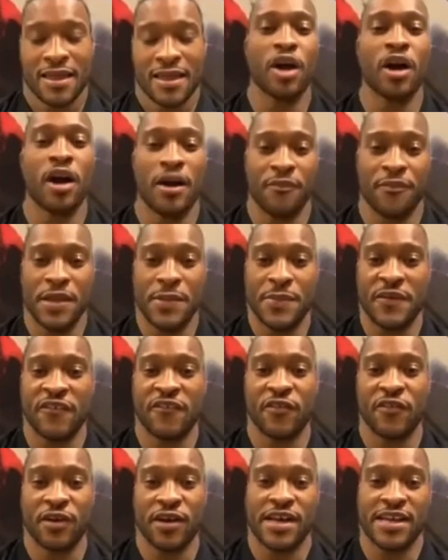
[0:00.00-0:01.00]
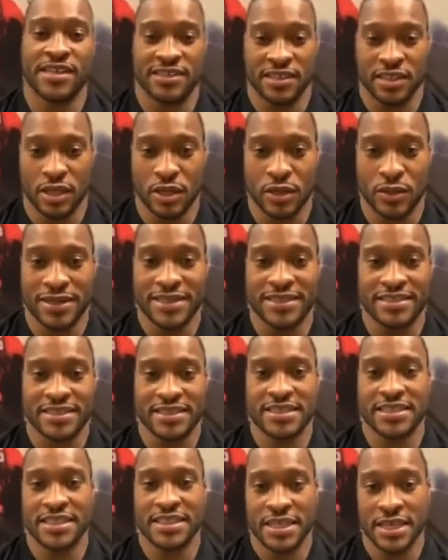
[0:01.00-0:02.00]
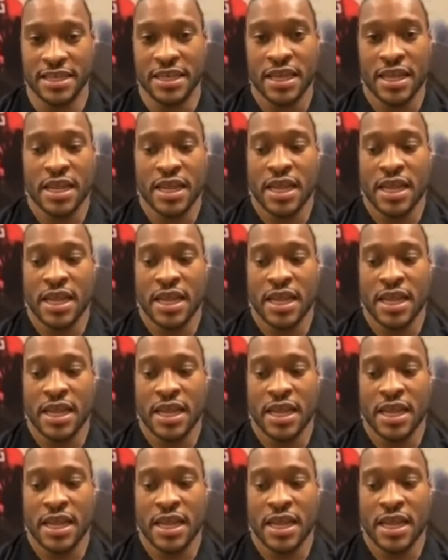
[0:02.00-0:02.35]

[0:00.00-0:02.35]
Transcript: on people for as long as he did.